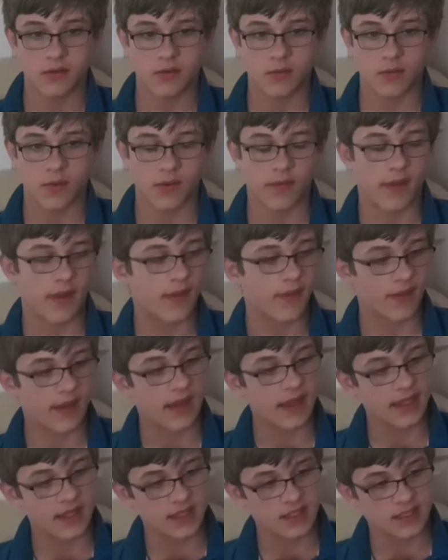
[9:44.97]
Well,
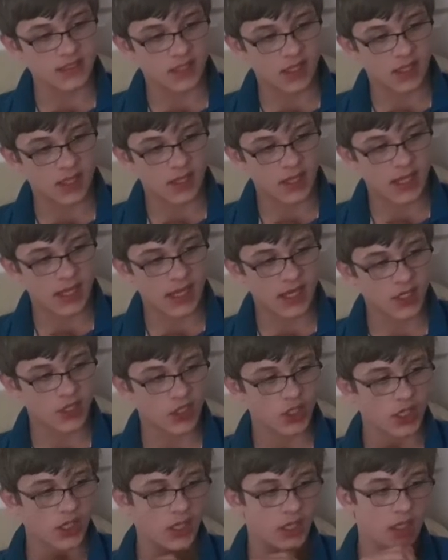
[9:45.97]
that is
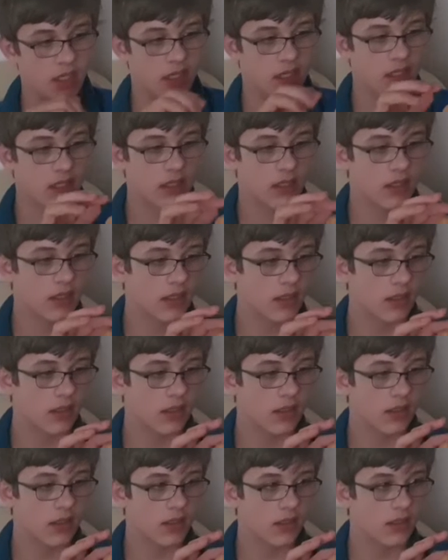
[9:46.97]
actually
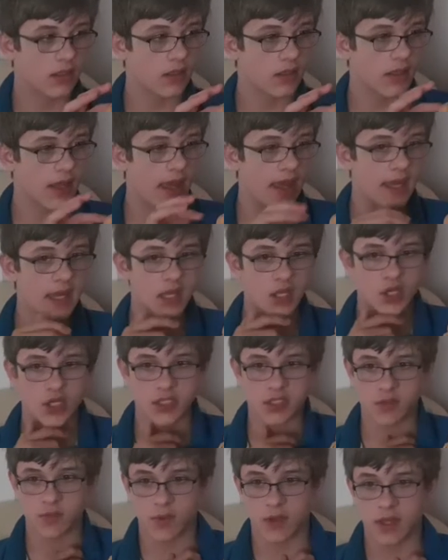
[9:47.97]

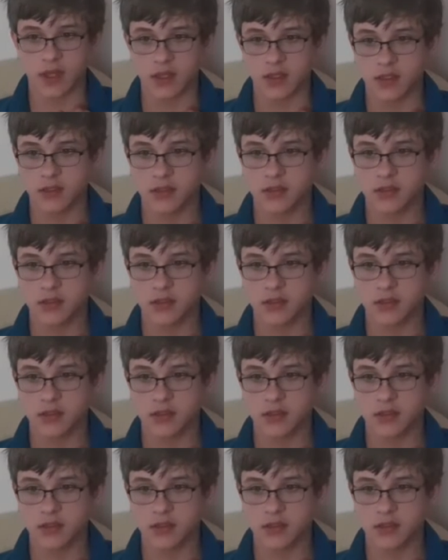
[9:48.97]
ages away.